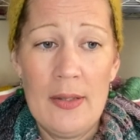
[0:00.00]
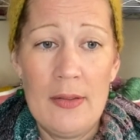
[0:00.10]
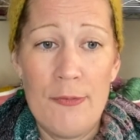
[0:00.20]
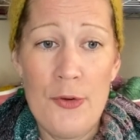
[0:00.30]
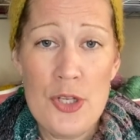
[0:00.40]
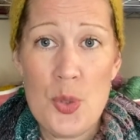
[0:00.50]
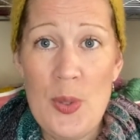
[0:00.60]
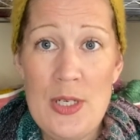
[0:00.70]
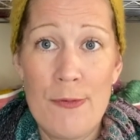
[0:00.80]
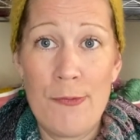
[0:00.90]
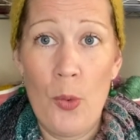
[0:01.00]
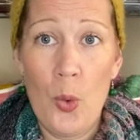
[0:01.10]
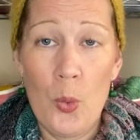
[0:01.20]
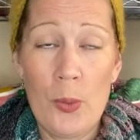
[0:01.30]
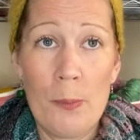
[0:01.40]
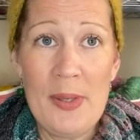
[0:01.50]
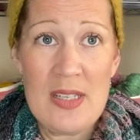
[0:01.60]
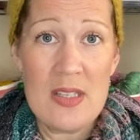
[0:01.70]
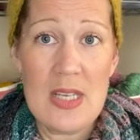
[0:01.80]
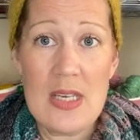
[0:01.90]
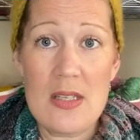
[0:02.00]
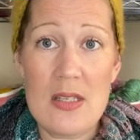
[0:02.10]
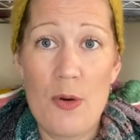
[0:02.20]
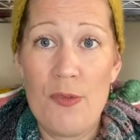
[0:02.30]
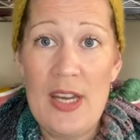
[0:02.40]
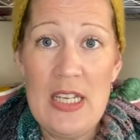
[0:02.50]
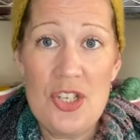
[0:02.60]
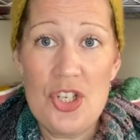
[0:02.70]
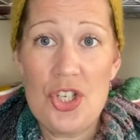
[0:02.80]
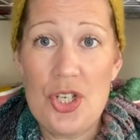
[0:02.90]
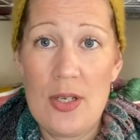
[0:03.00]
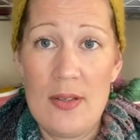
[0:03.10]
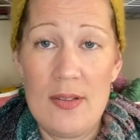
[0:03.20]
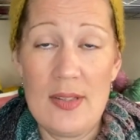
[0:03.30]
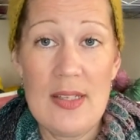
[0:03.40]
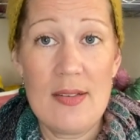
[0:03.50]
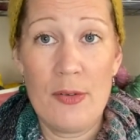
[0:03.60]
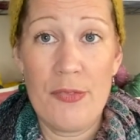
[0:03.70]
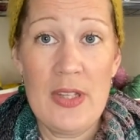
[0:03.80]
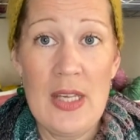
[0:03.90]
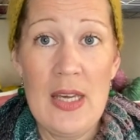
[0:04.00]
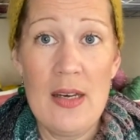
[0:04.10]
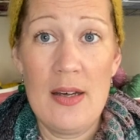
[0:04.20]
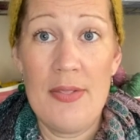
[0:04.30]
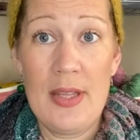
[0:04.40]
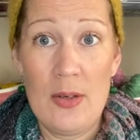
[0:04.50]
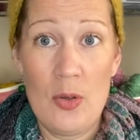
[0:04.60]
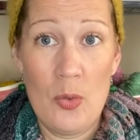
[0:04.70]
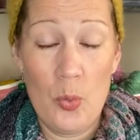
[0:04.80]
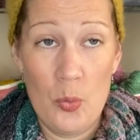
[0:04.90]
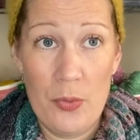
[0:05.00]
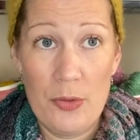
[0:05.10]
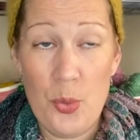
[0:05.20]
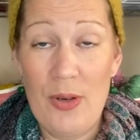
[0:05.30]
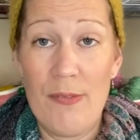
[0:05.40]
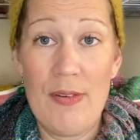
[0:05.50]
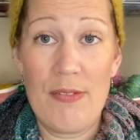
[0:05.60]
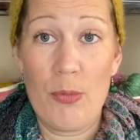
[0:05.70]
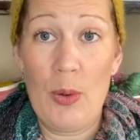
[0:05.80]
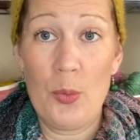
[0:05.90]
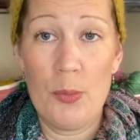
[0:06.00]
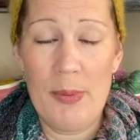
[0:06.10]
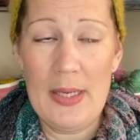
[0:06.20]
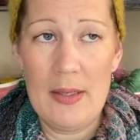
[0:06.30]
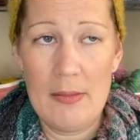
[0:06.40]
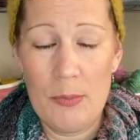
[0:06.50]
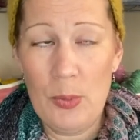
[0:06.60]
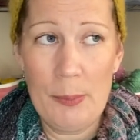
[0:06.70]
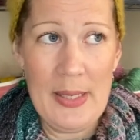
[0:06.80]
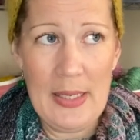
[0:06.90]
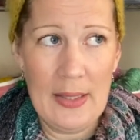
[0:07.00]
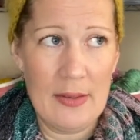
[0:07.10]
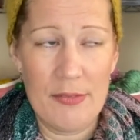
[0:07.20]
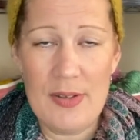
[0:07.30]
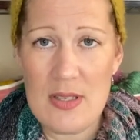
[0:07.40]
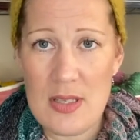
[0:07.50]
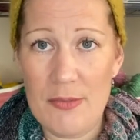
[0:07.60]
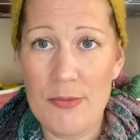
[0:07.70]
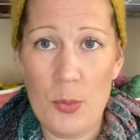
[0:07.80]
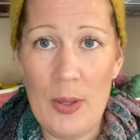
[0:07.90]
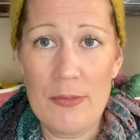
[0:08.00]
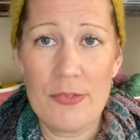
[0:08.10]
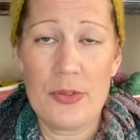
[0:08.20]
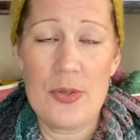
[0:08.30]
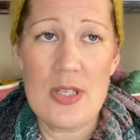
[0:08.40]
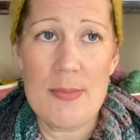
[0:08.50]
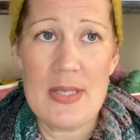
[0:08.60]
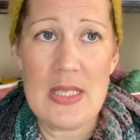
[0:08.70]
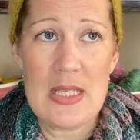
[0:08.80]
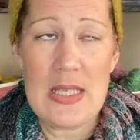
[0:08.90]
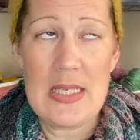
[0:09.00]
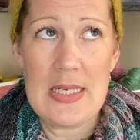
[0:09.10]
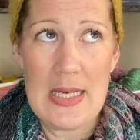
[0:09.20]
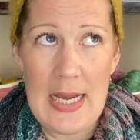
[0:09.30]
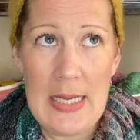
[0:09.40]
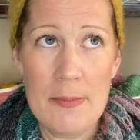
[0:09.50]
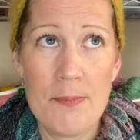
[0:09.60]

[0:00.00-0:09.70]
the first 24 will be six of each season of the year and then the 25th one would be, it will be like a festive one for Christmas Day.